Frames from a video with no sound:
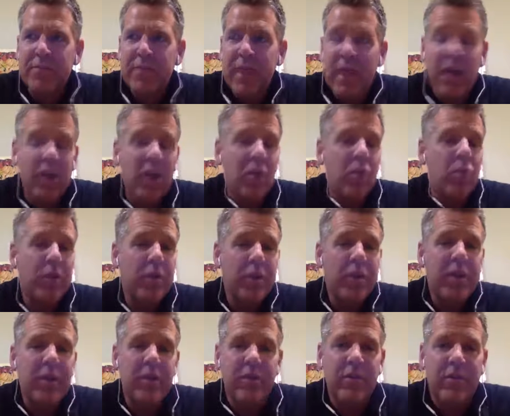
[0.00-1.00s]
and
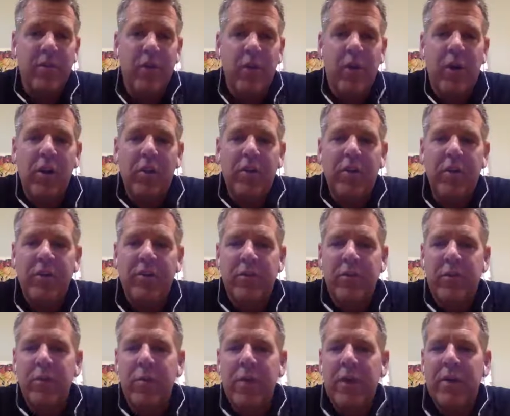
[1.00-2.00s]
really for all of us
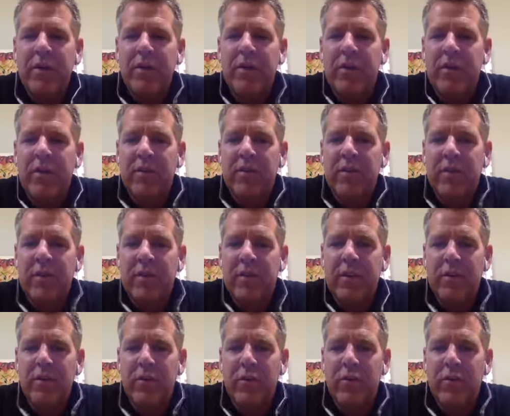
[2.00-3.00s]
to remind ourselves that
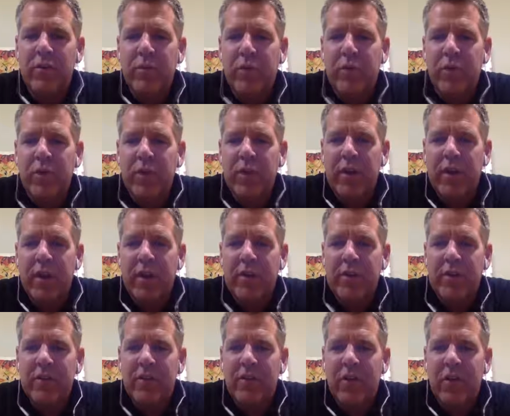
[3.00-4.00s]
the most important
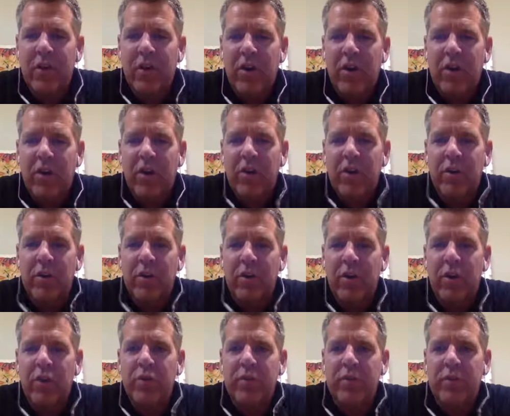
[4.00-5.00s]
connections are
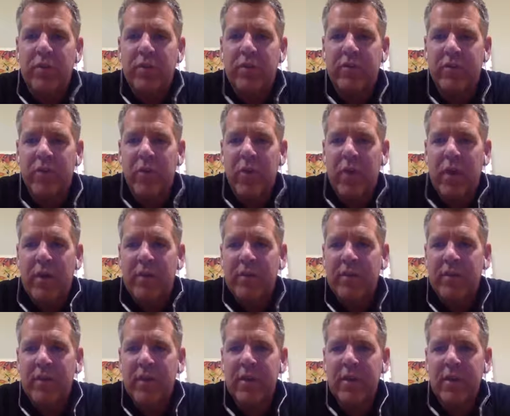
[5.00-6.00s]
closest to
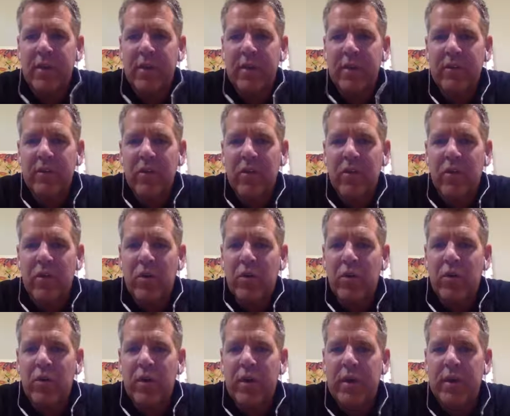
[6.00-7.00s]
us.
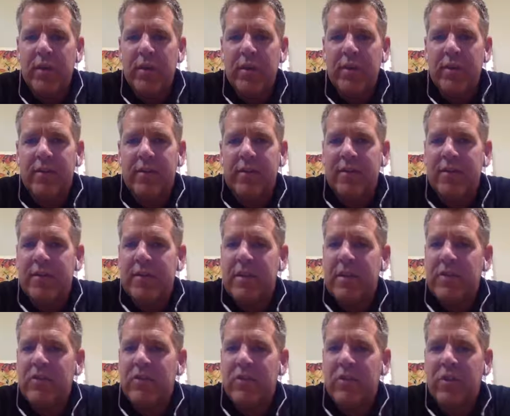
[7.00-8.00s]
So in this
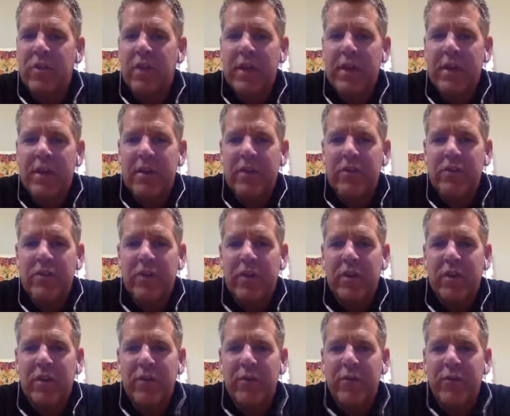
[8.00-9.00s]
digital age
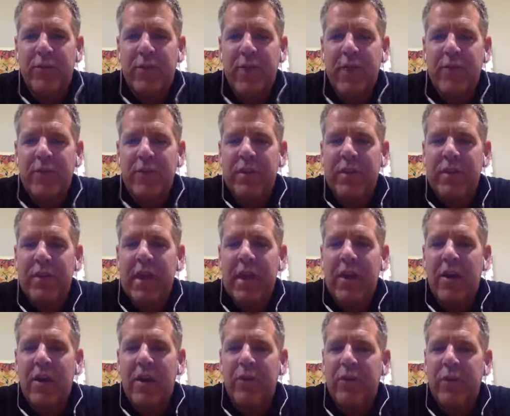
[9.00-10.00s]
of everything
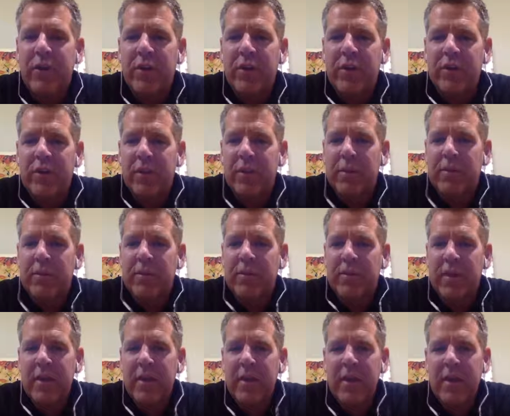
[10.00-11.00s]
at our fingertips,